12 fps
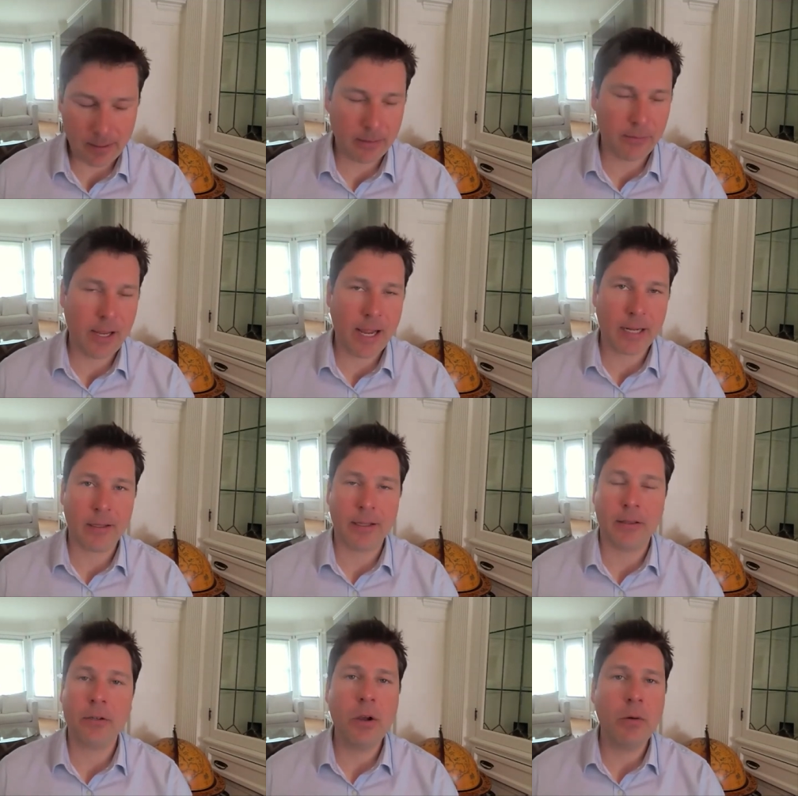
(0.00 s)
exactly.
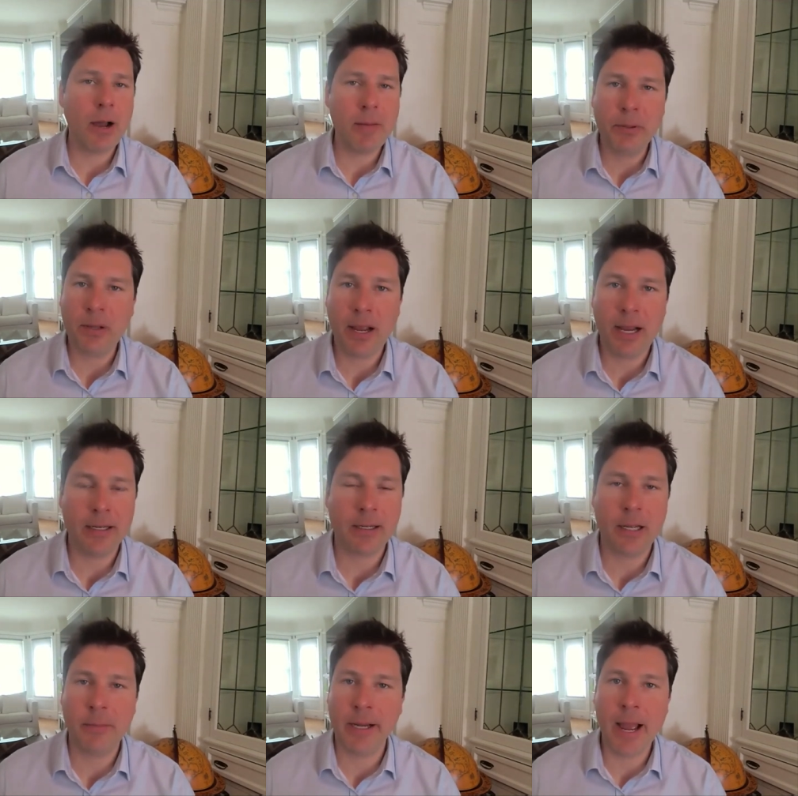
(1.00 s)
There's no upside to
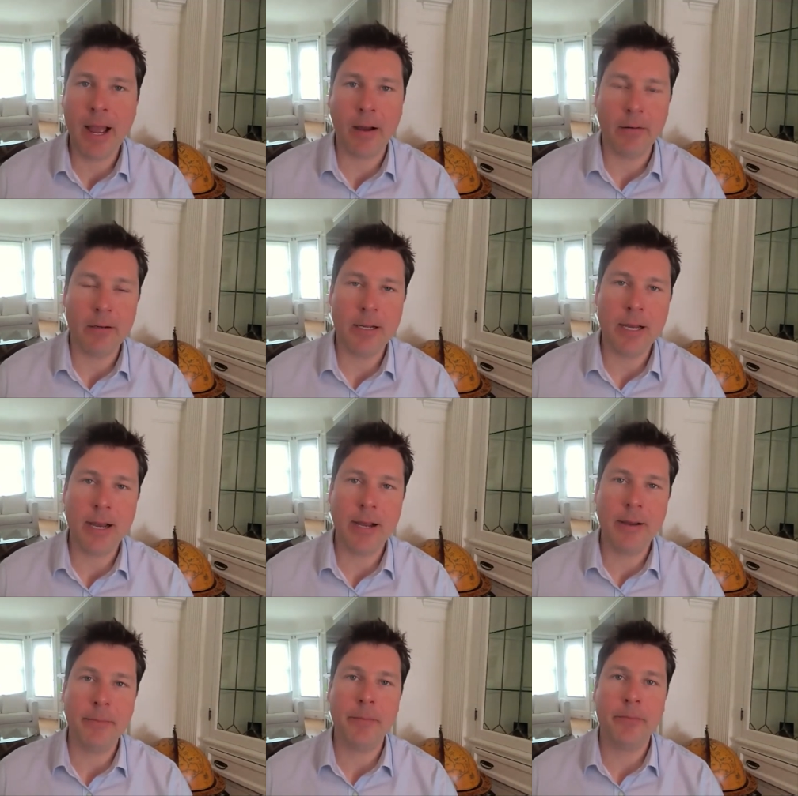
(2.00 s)
coming out.
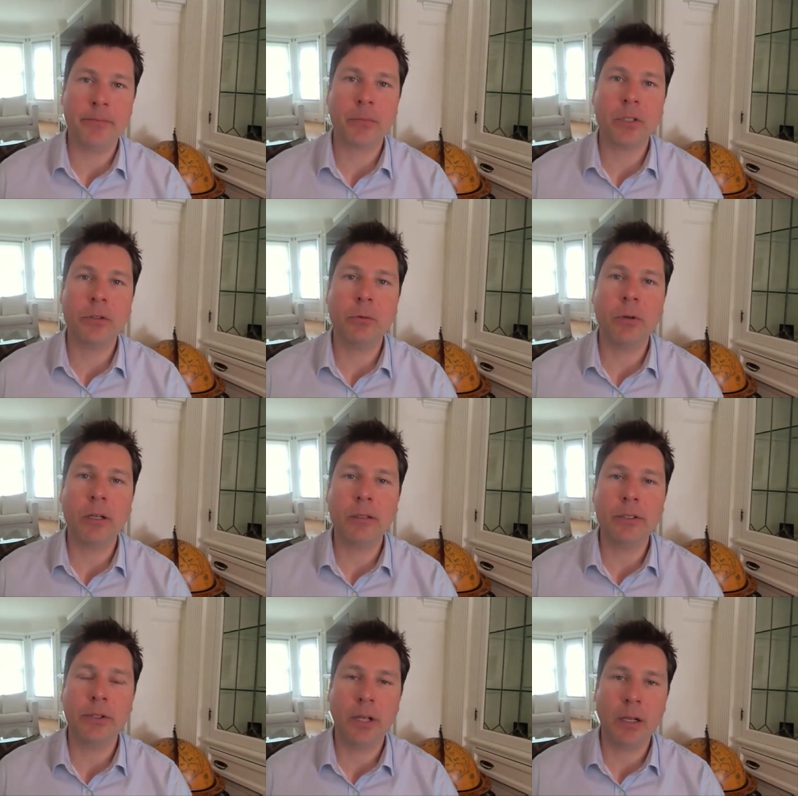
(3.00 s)
So I'll
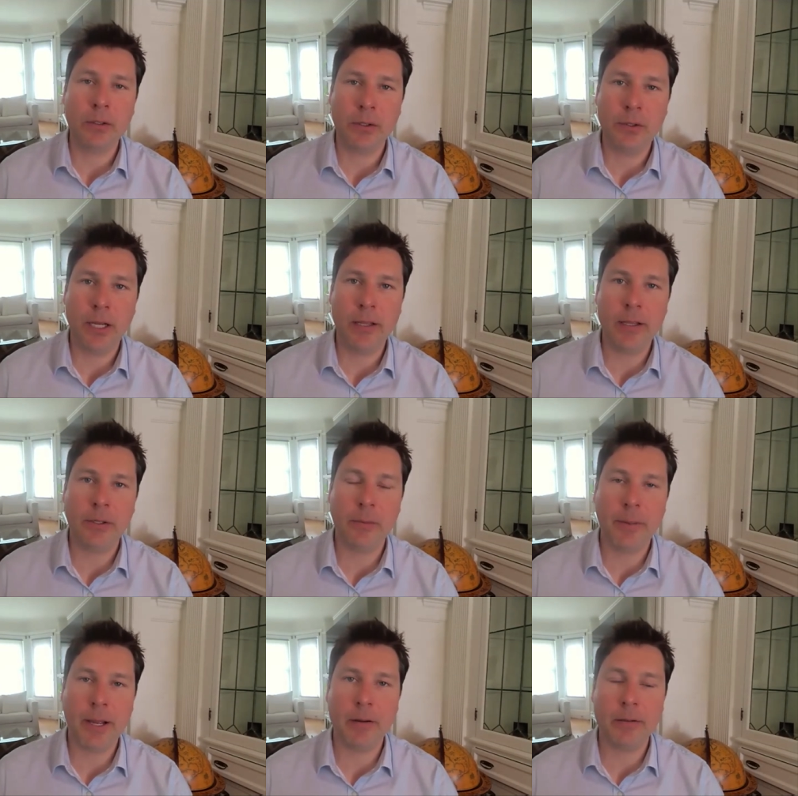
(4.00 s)
just say this
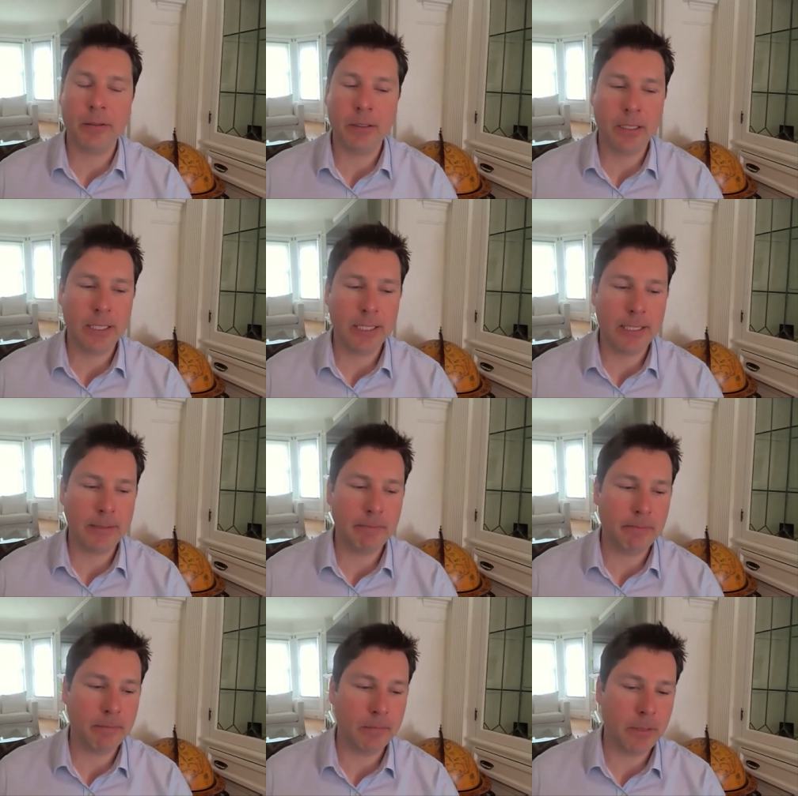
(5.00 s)
about
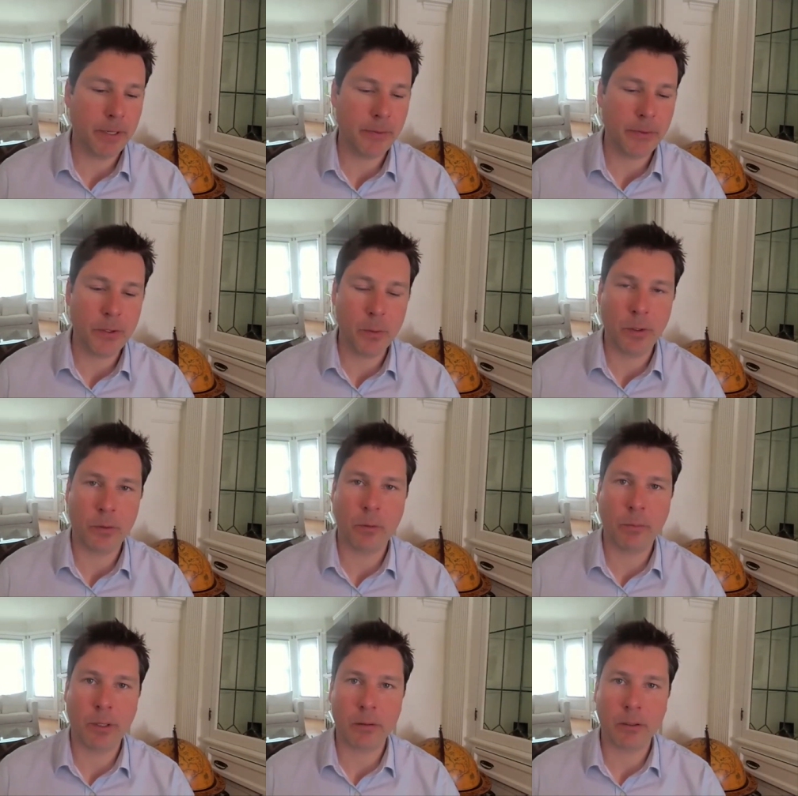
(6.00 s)
the new
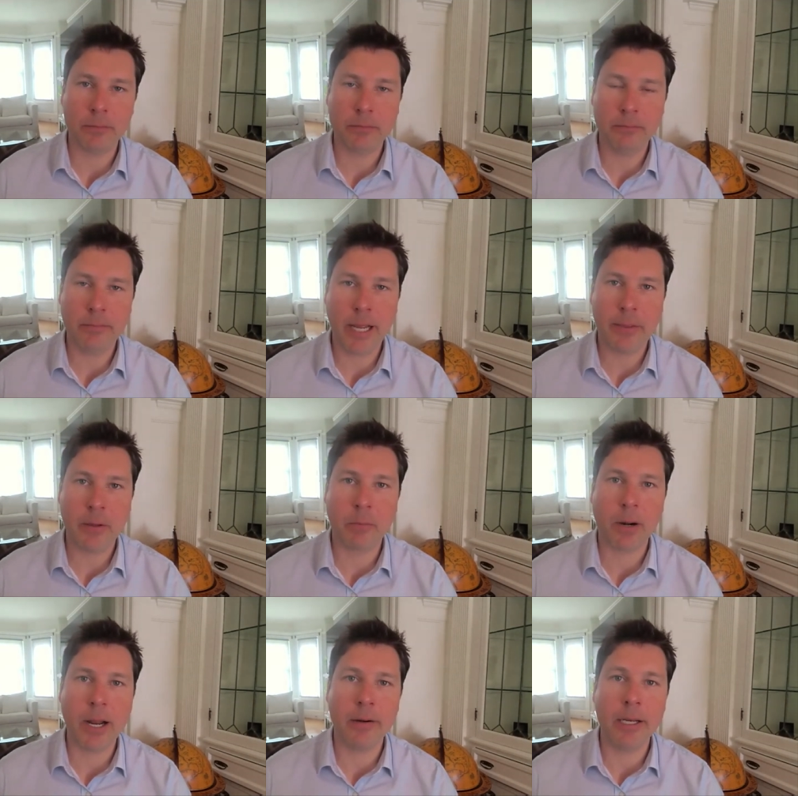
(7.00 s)
whistleblower Matthew
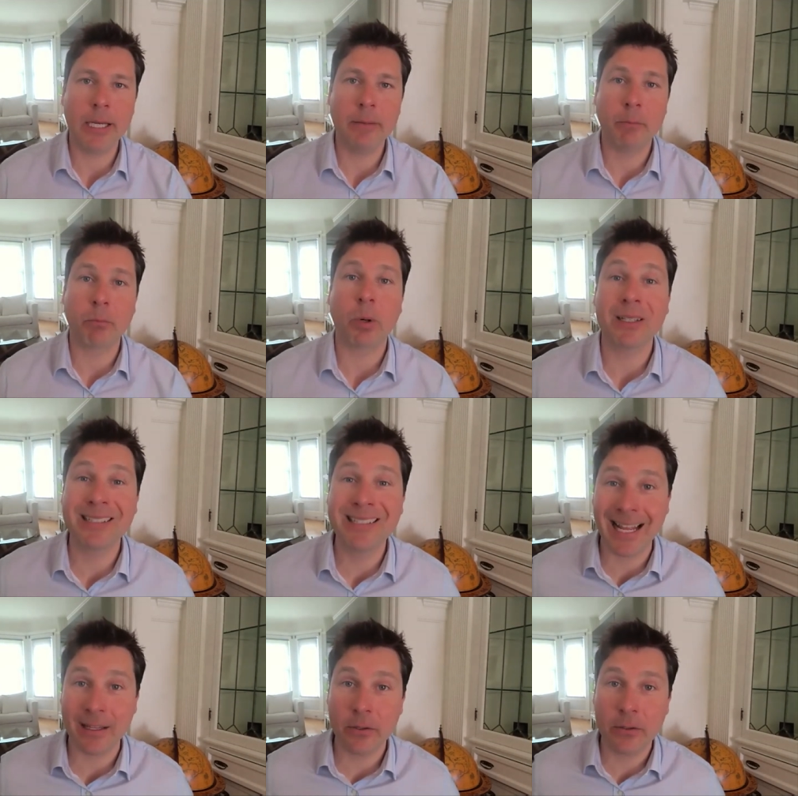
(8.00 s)
Brown. He
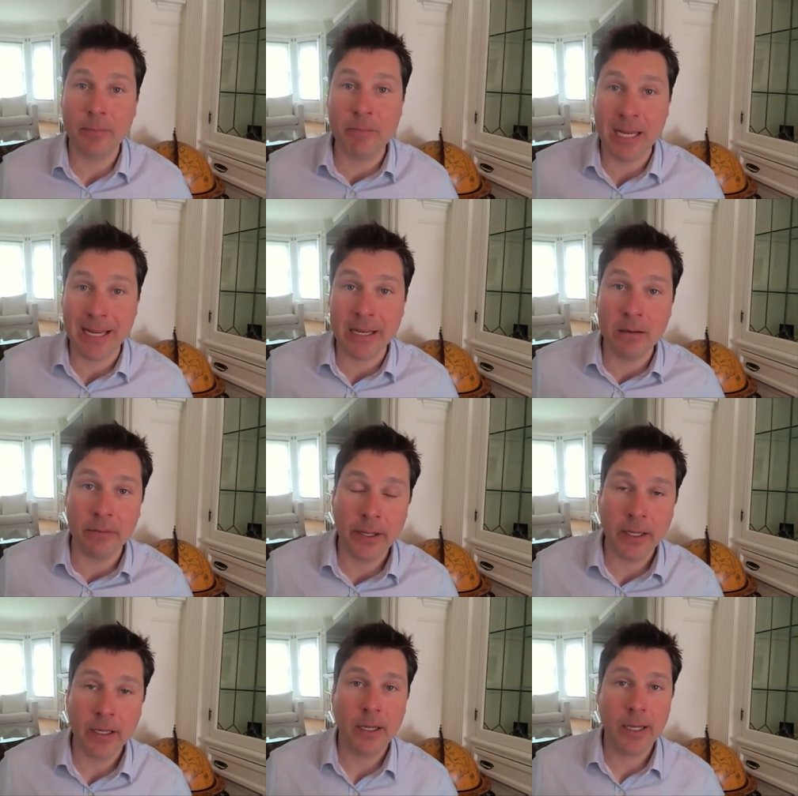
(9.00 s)
presents to me,
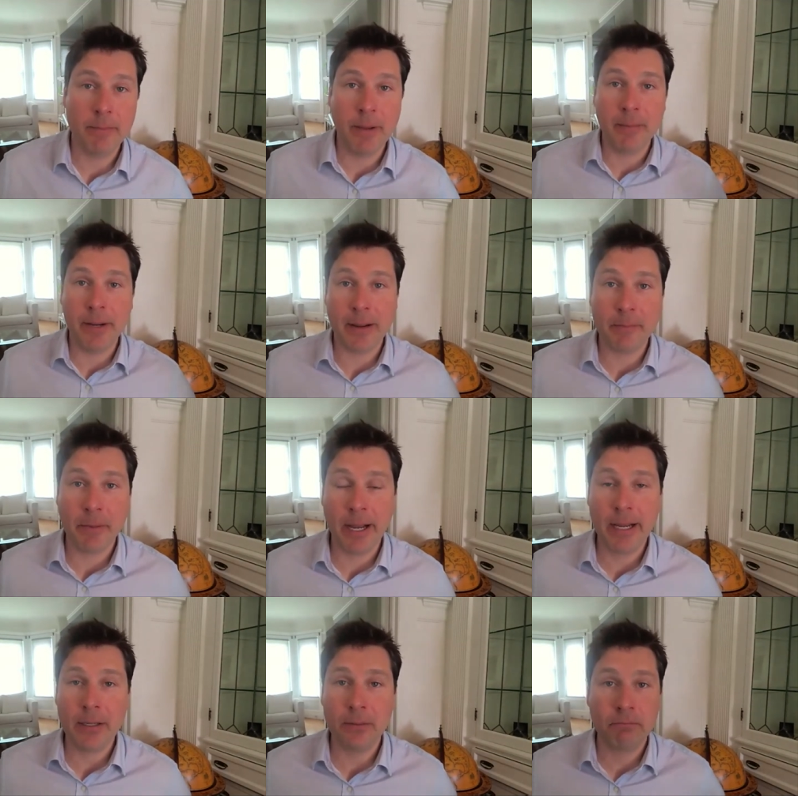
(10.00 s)
and maybe I'm
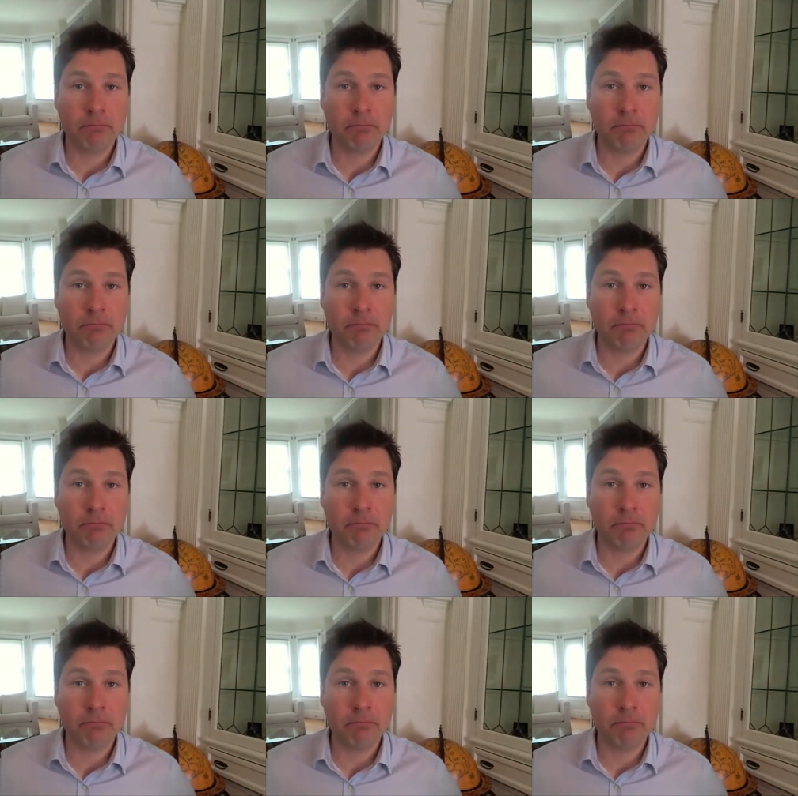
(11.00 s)
biased,